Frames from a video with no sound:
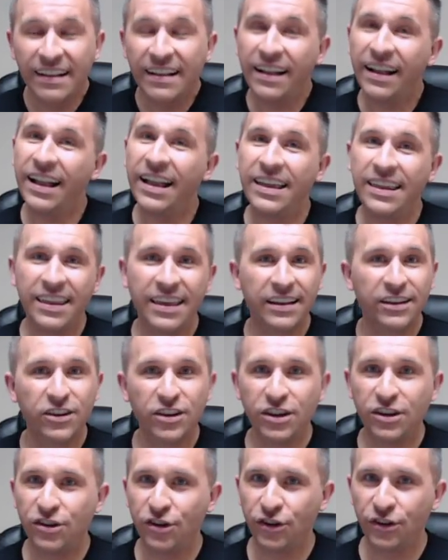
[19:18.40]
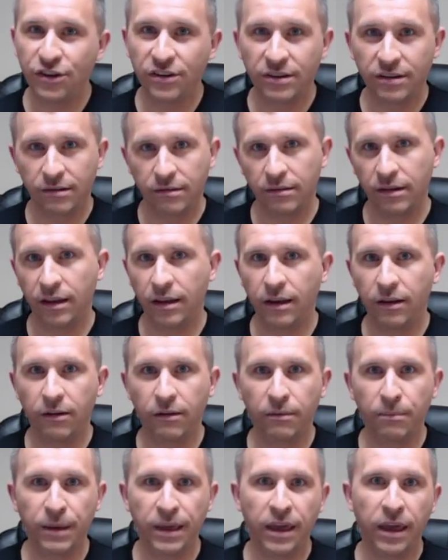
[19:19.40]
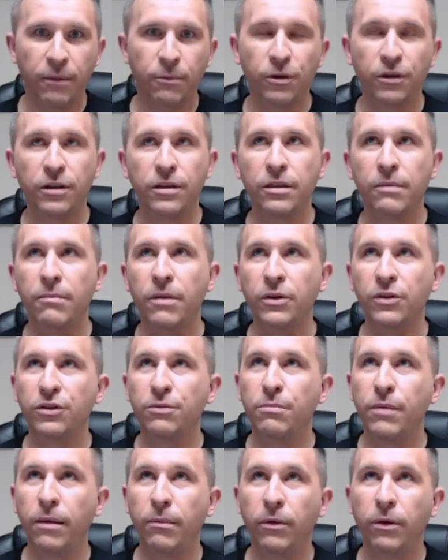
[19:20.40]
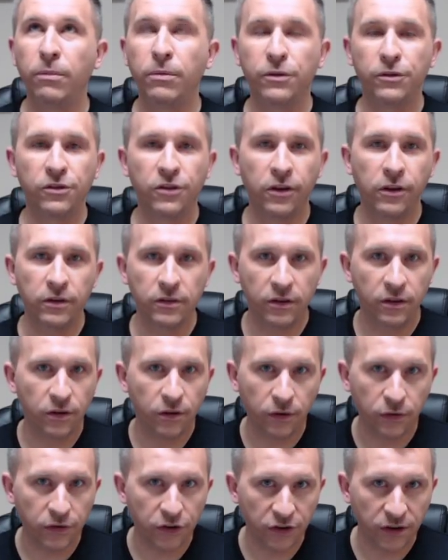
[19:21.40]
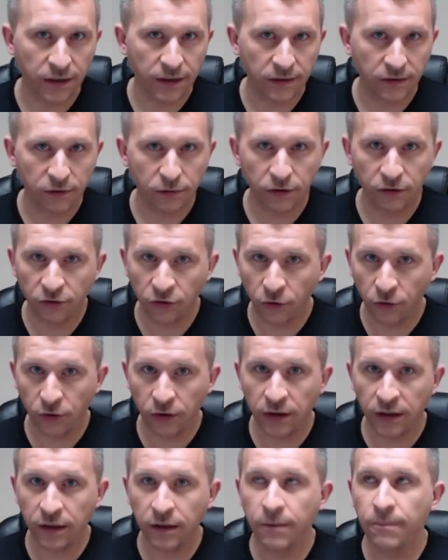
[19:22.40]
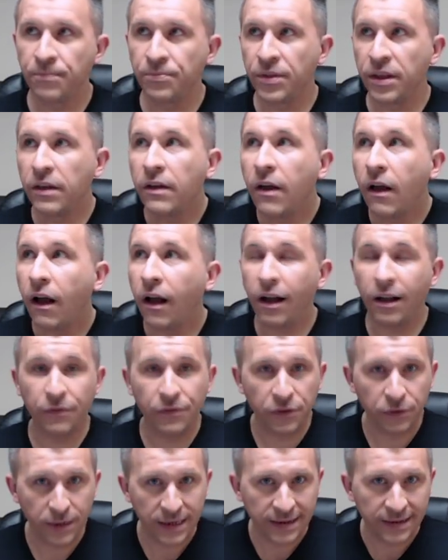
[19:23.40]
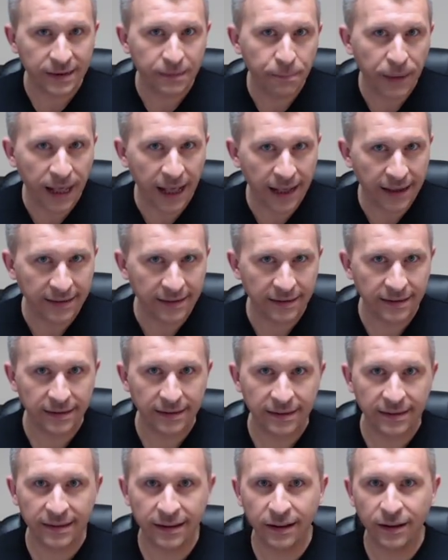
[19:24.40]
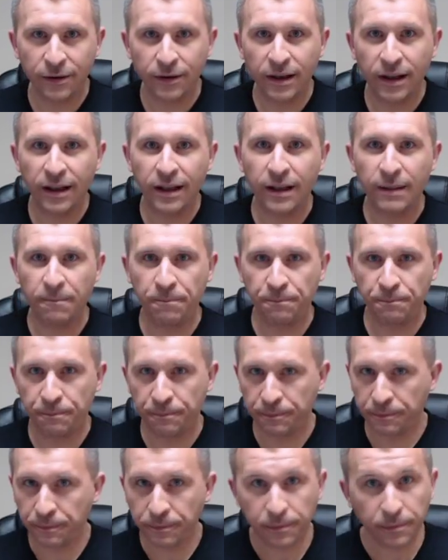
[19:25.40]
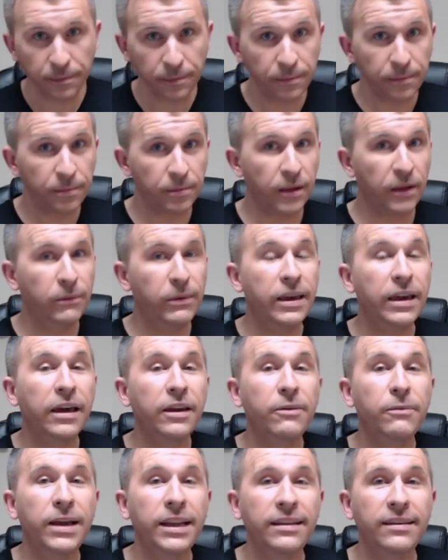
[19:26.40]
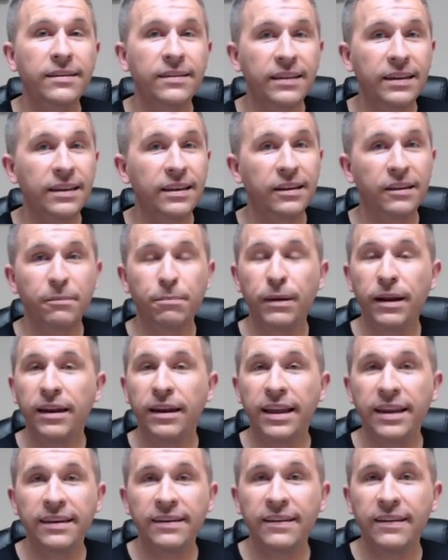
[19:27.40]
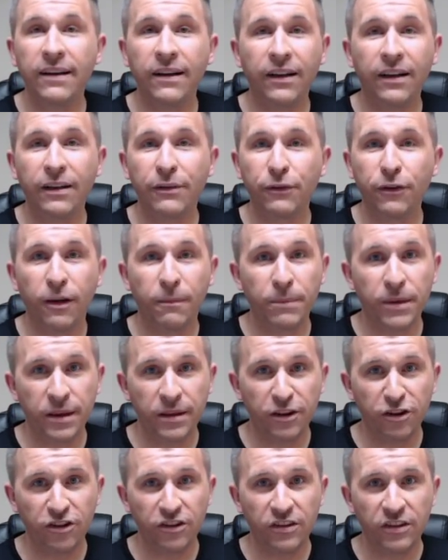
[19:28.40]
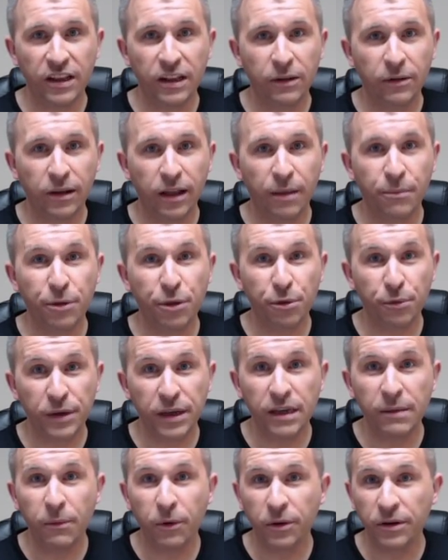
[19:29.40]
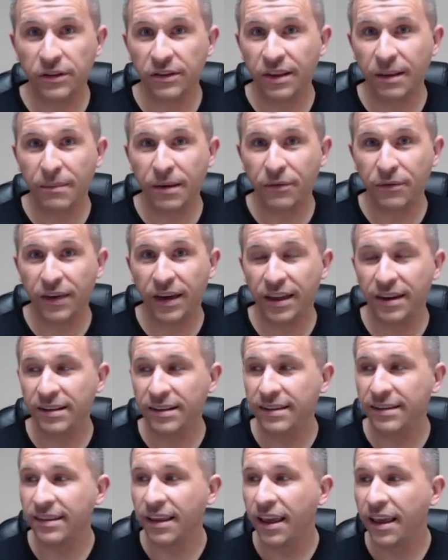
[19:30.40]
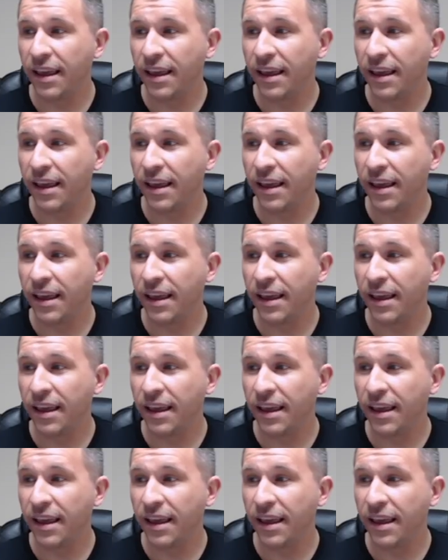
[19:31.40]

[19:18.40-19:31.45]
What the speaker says: And then she just, became one of the most memorable songs in Eurovision history, certainly, of the recent past. So, we gotta wait and see. There's plenty of competition still to come, 3 more semifinals.